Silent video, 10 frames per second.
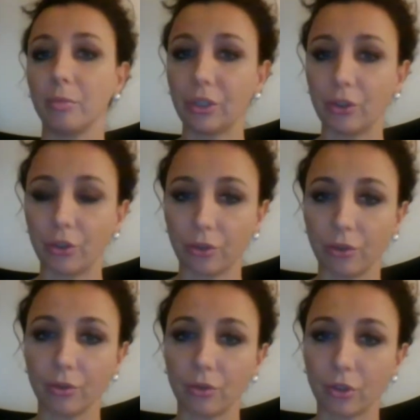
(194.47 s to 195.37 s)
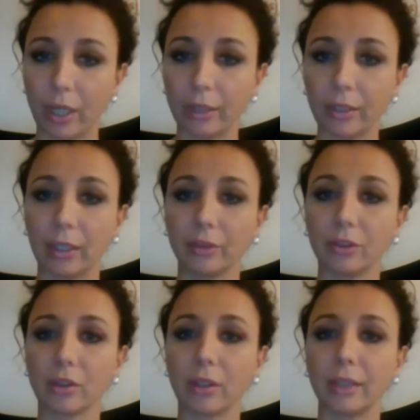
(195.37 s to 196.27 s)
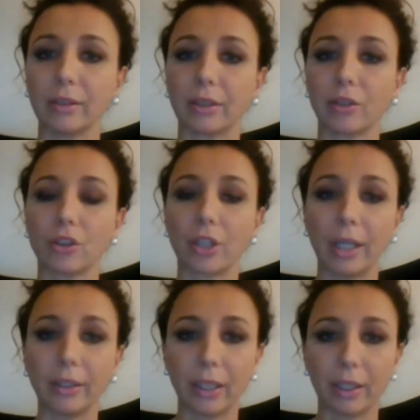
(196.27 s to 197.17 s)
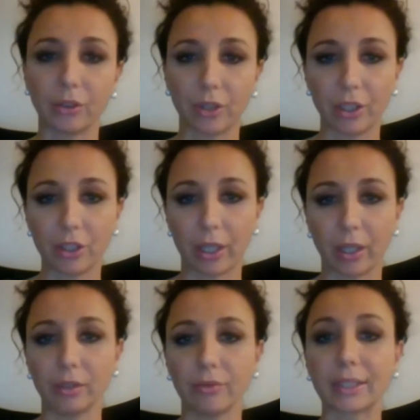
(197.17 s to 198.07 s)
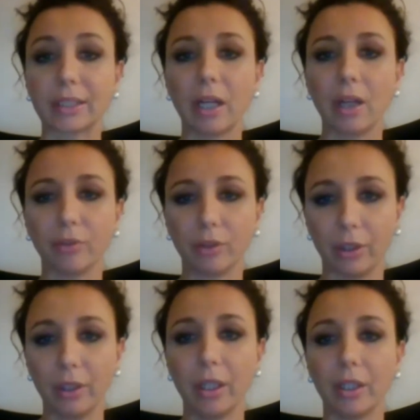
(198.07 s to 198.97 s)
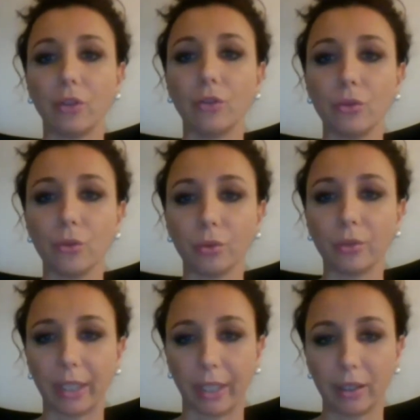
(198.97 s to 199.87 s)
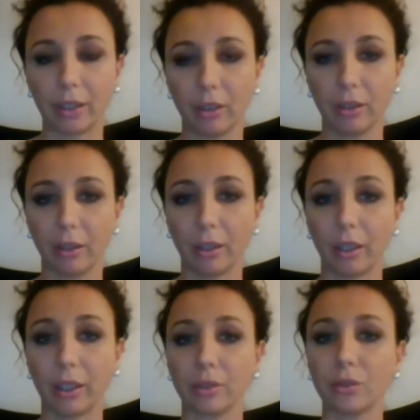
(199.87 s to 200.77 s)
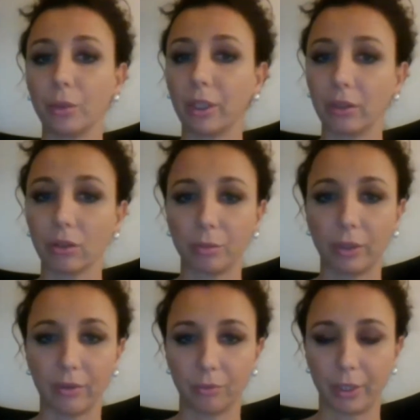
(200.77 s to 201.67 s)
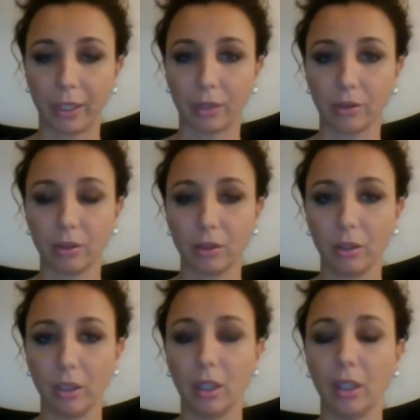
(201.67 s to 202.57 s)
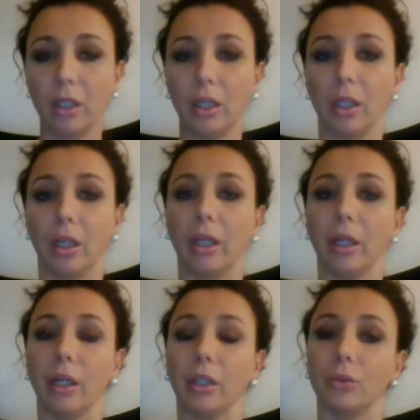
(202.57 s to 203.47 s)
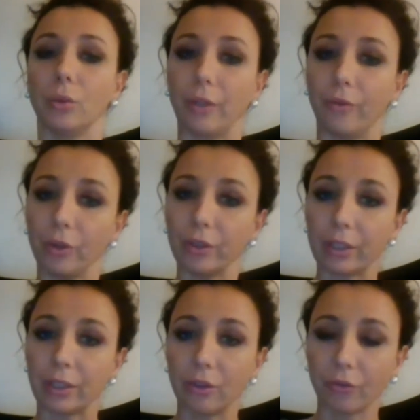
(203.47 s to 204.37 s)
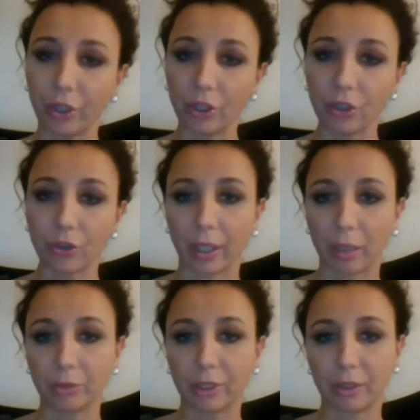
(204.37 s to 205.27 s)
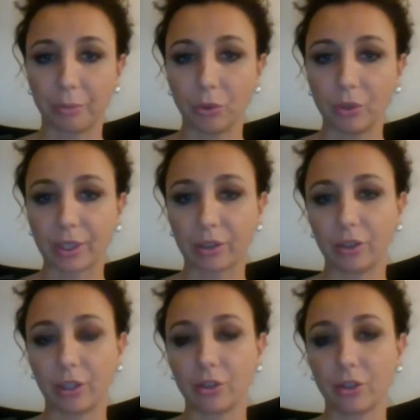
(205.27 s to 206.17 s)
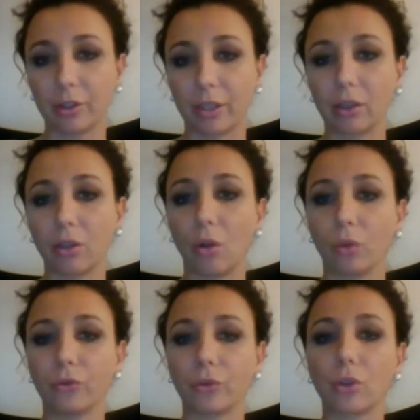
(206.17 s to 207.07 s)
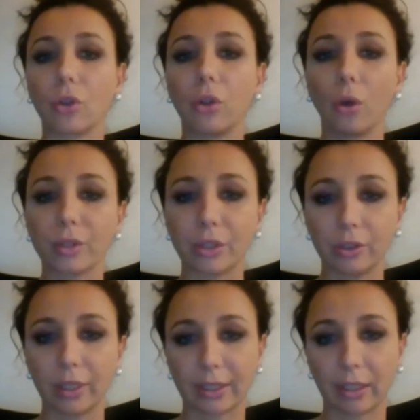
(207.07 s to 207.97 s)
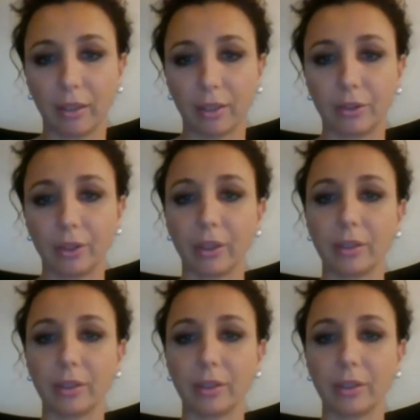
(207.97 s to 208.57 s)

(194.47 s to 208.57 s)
Mr. Joanna underlined that China and Russia invest heavily in new tech, and we cannot be left behind. To avoid an innovation gap, the Deputy Secretary General called for closer transatlantic